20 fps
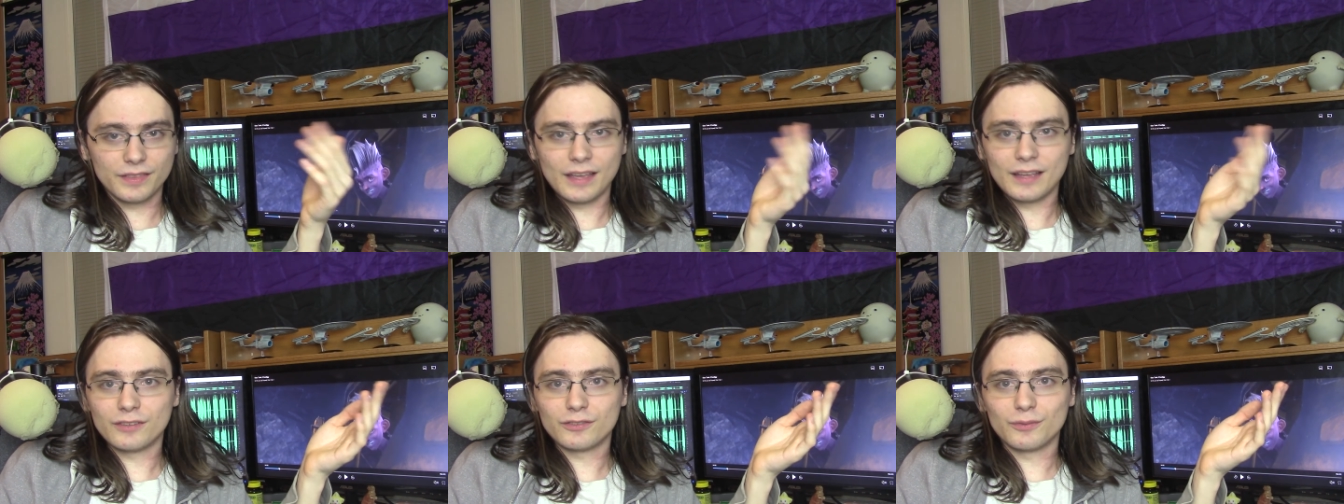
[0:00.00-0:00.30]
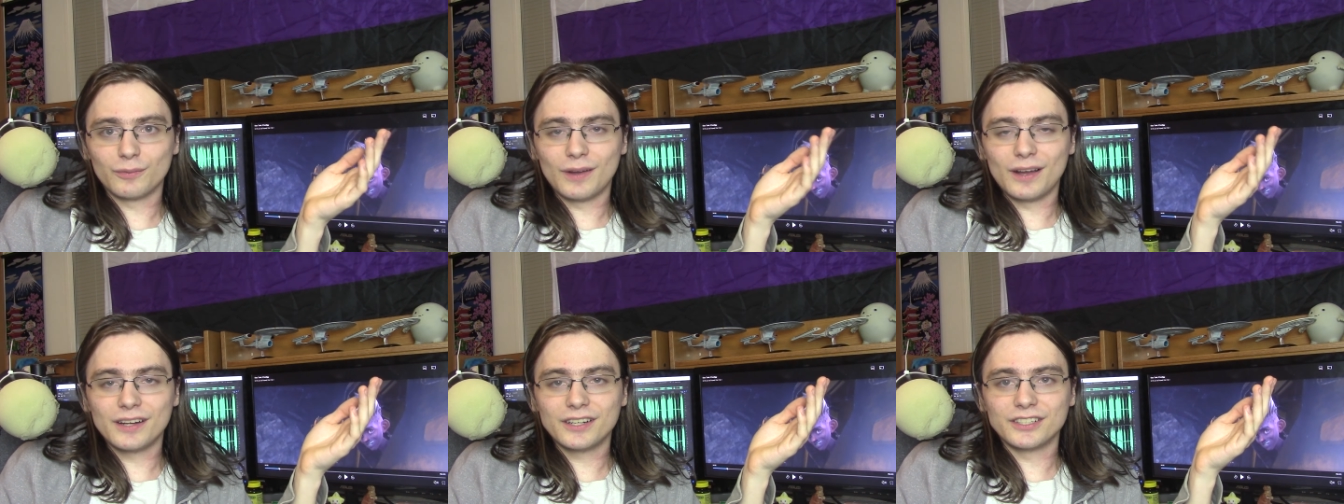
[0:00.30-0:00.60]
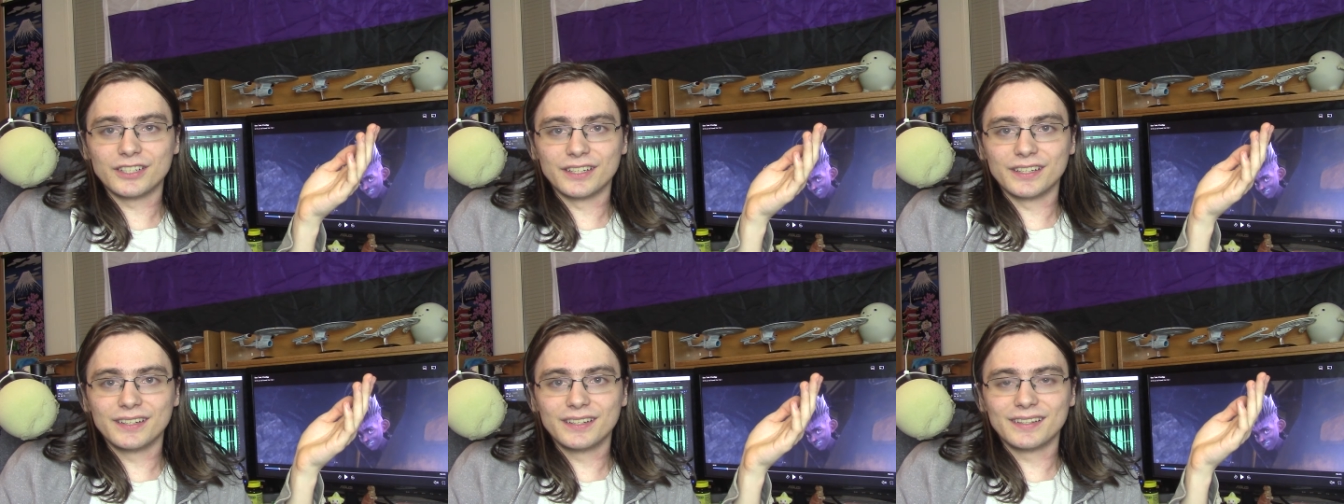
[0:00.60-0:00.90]
Thanks for
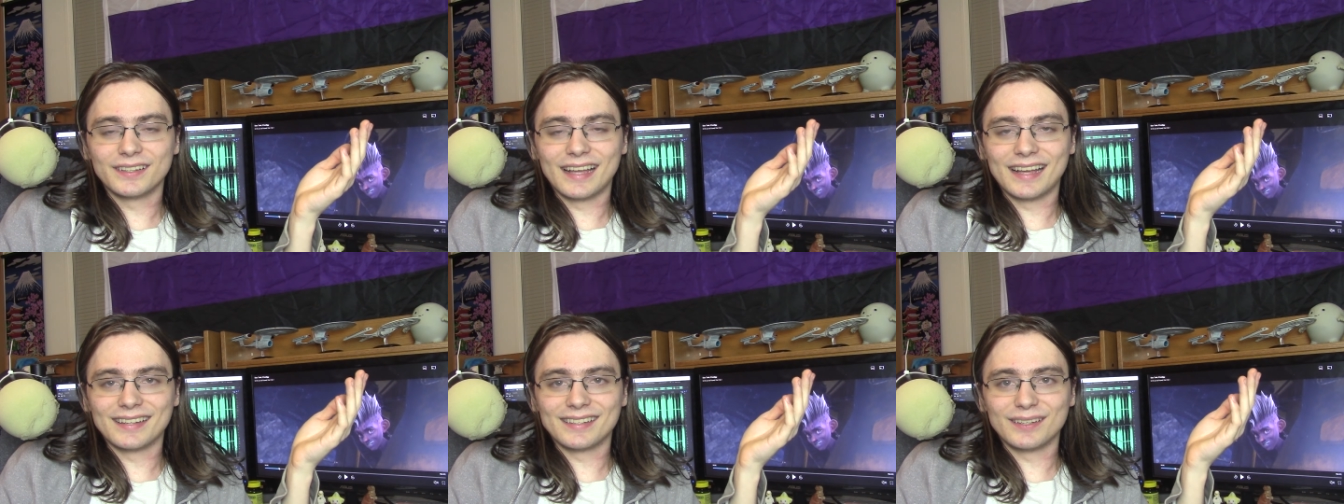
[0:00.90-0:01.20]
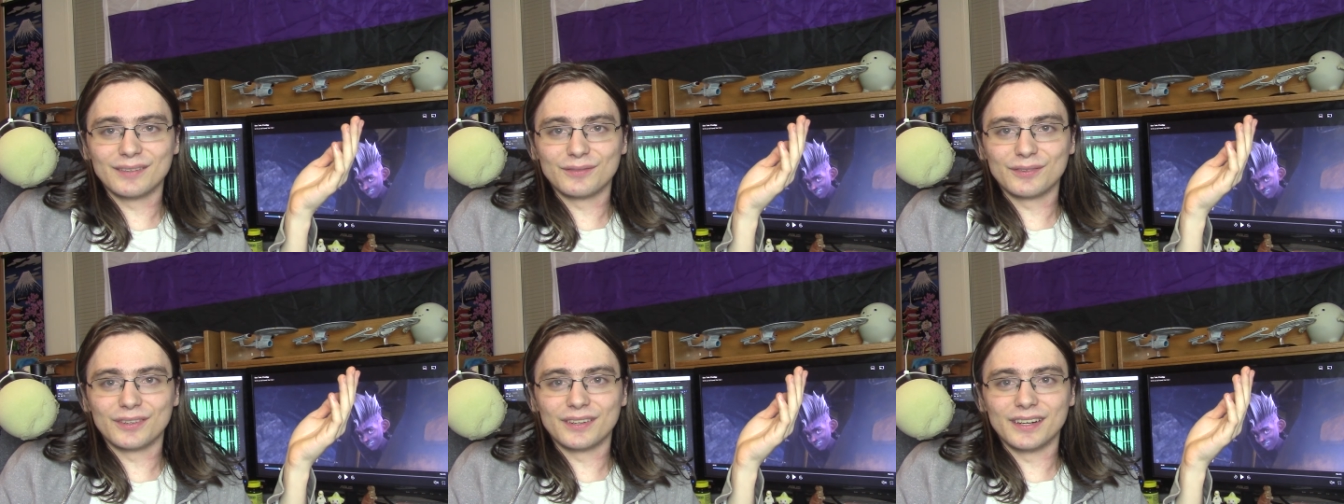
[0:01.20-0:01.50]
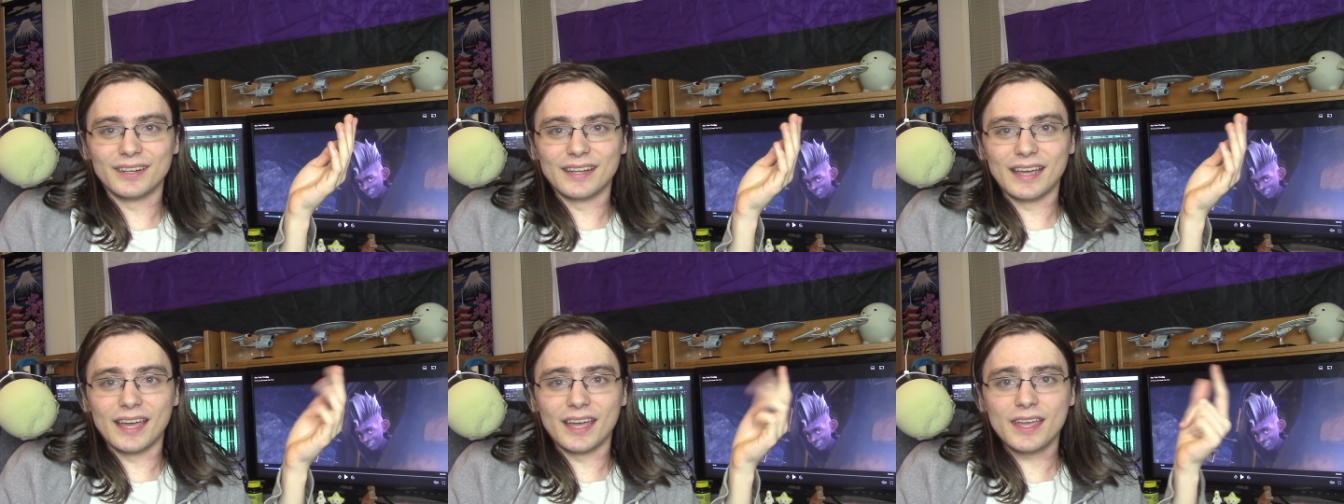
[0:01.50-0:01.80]
watching. That's it for
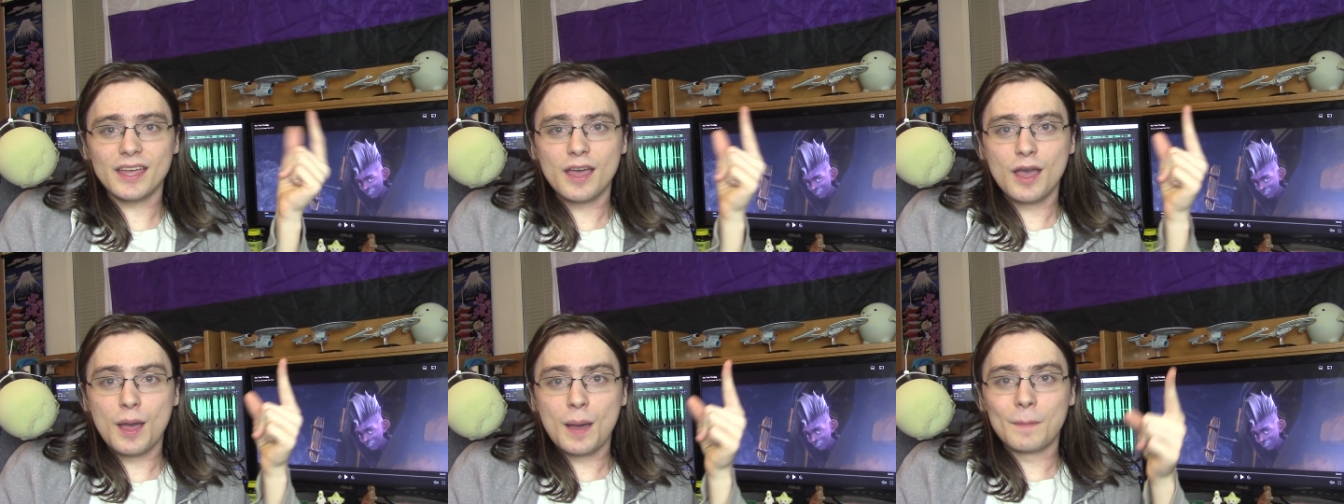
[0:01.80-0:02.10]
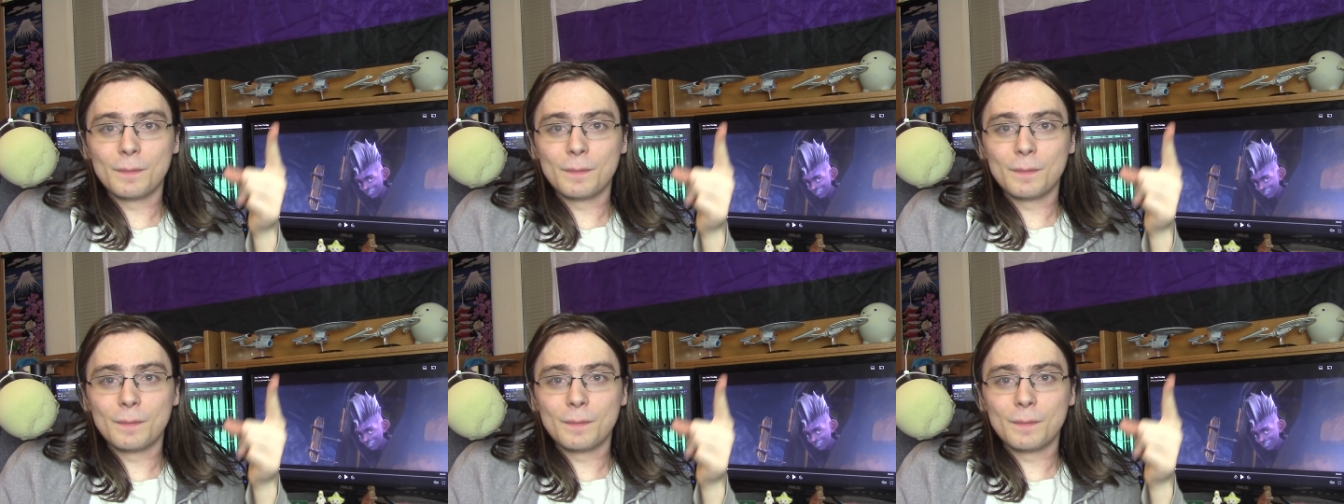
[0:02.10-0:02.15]
today.